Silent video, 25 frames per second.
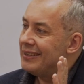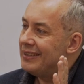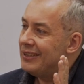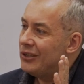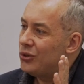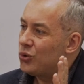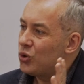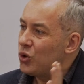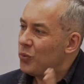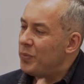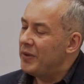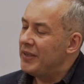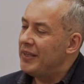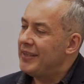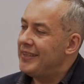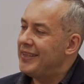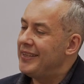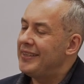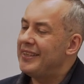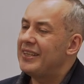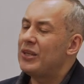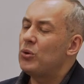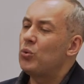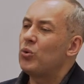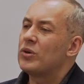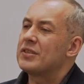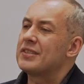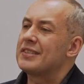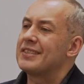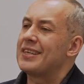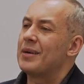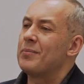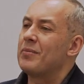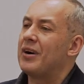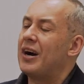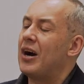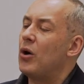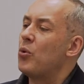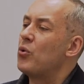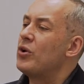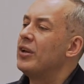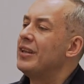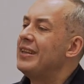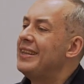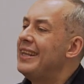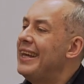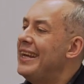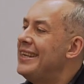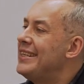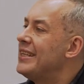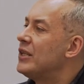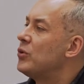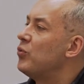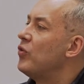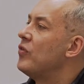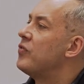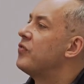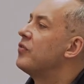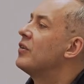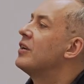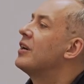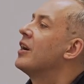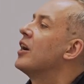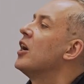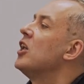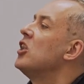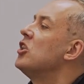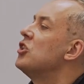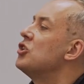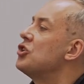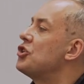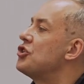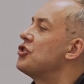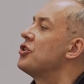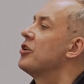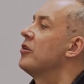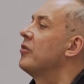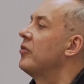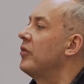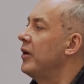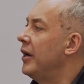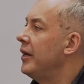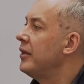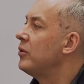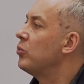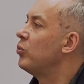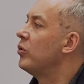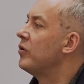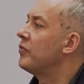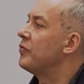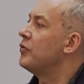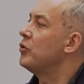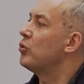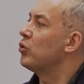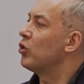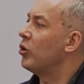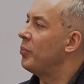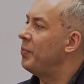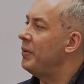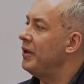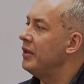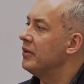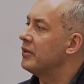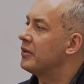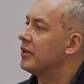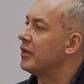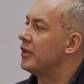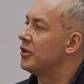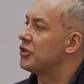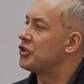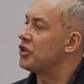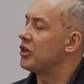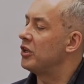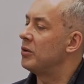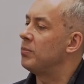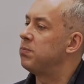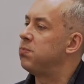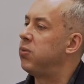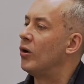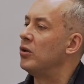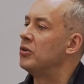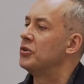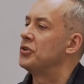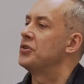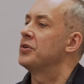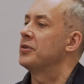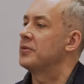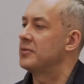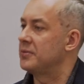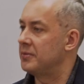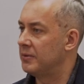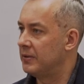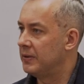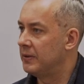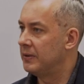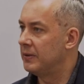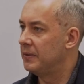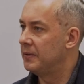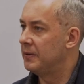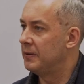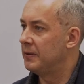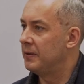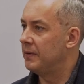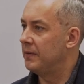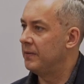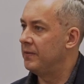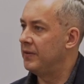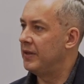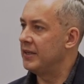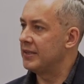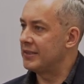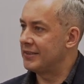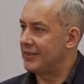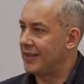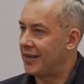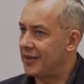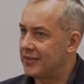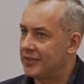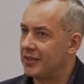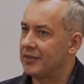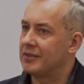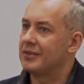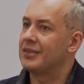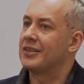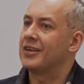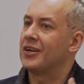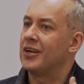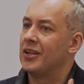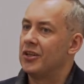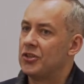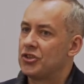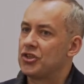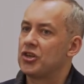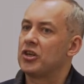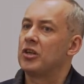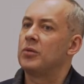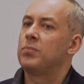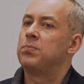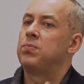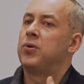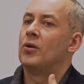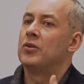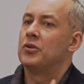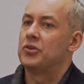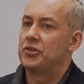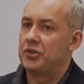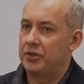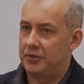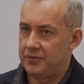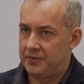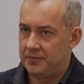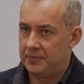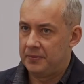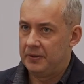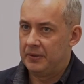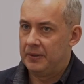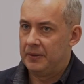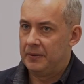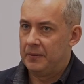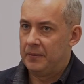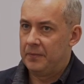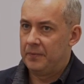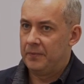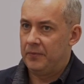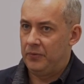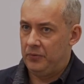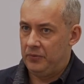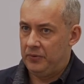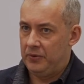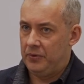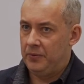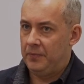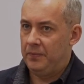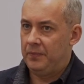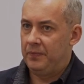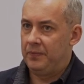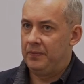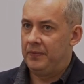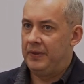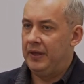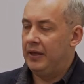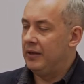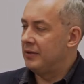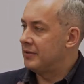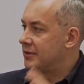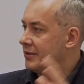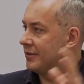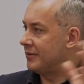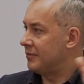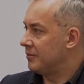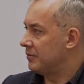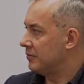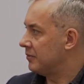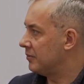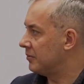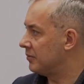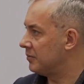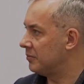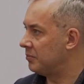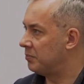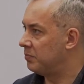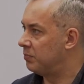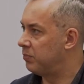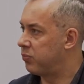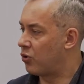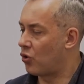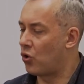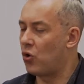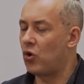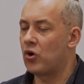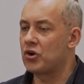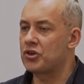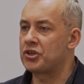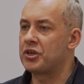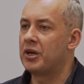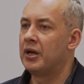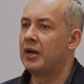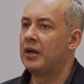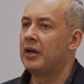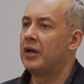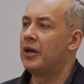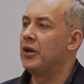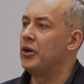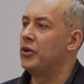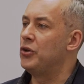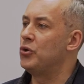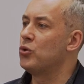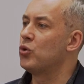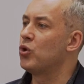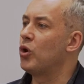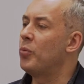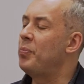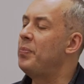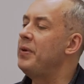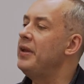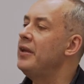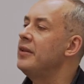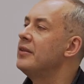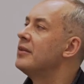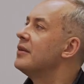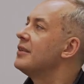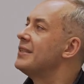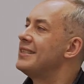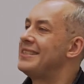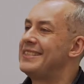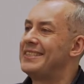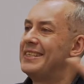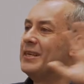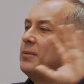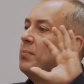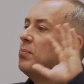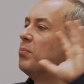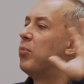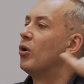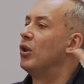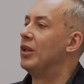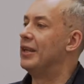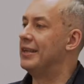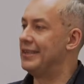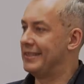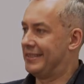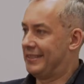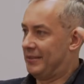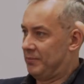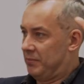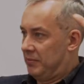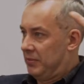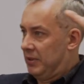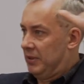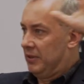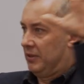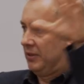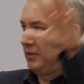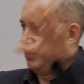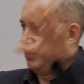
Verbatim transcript: European identity was somehow related with culture, right? With European cultural politics. They started cultural politics. No, They uh, brought European symbolism